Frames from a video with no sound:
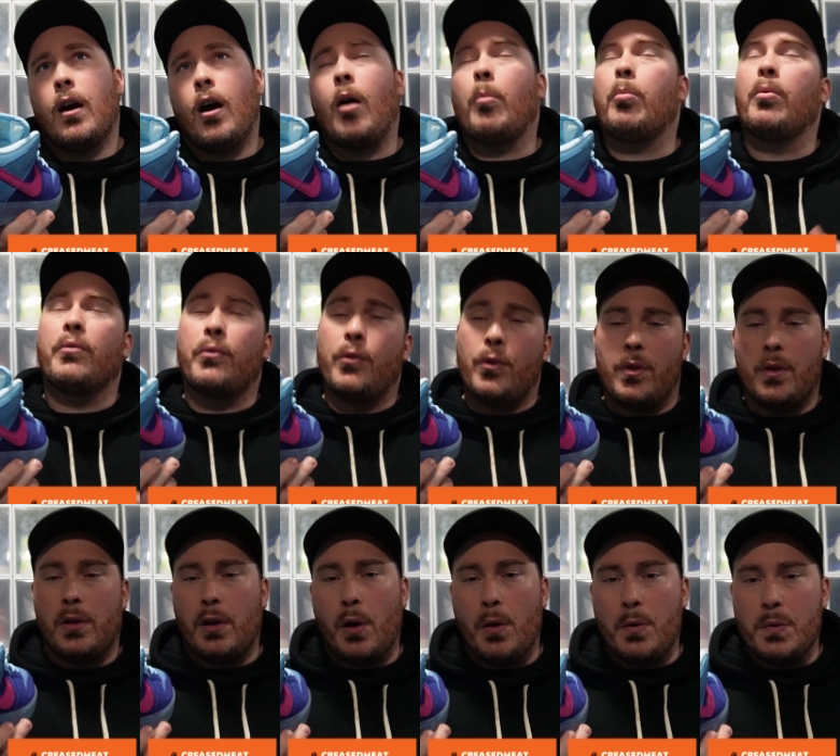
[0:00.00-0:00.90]
I prefer
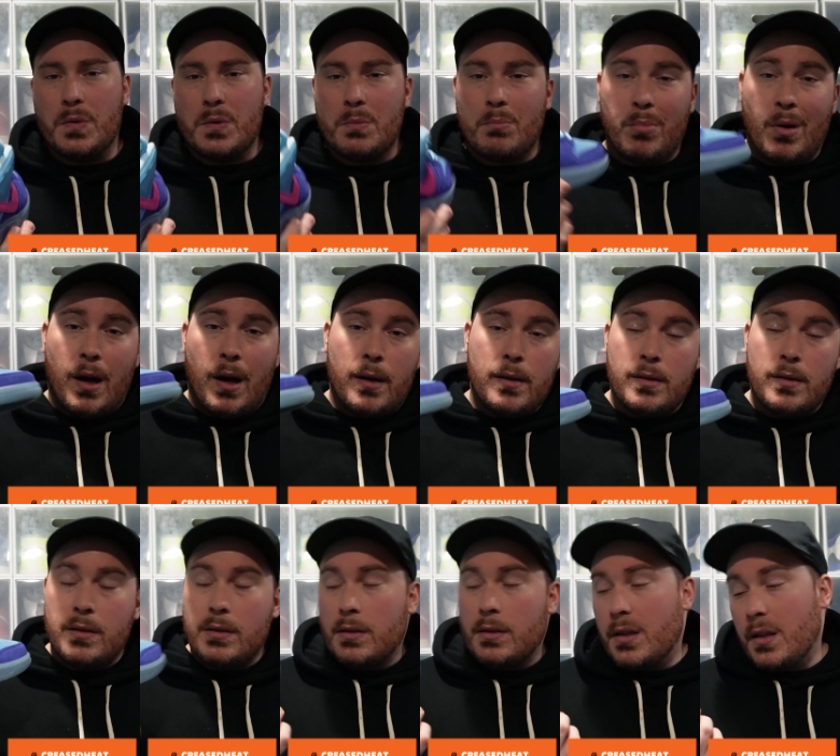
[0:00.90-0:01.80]
the lows, but
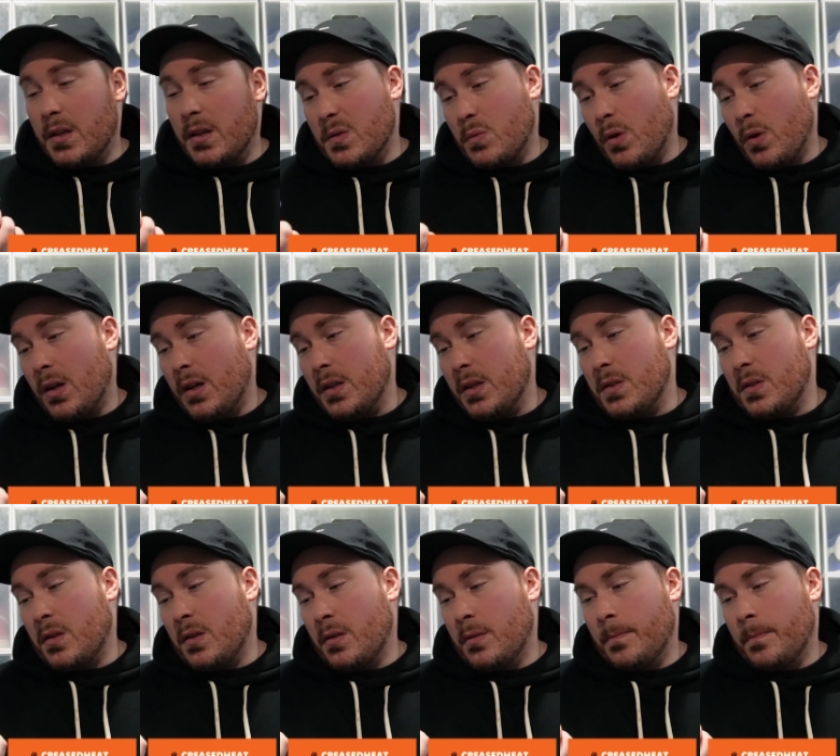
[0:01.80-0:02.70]
it is what it
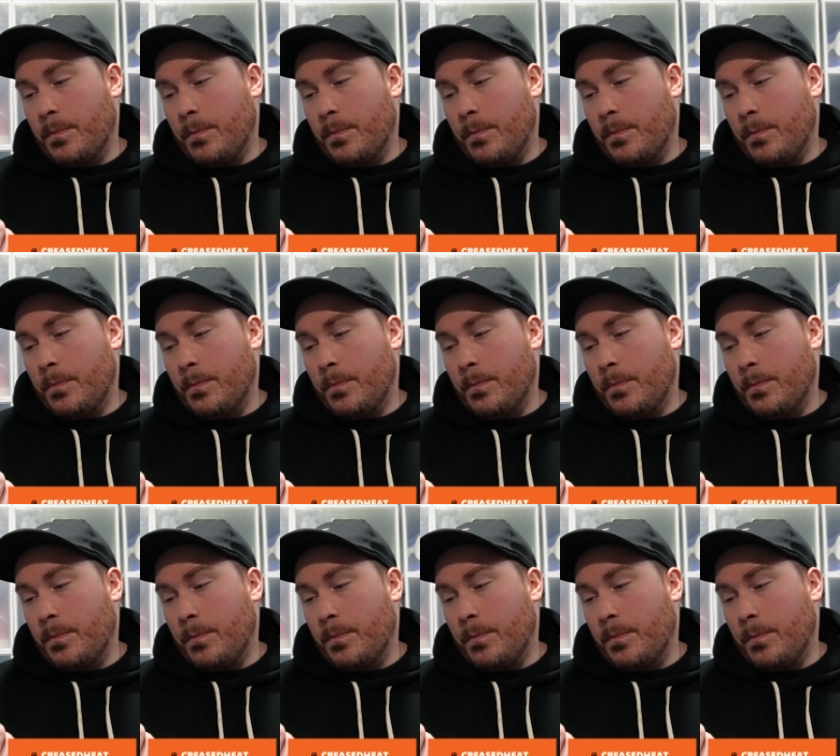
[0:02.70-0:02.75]
is.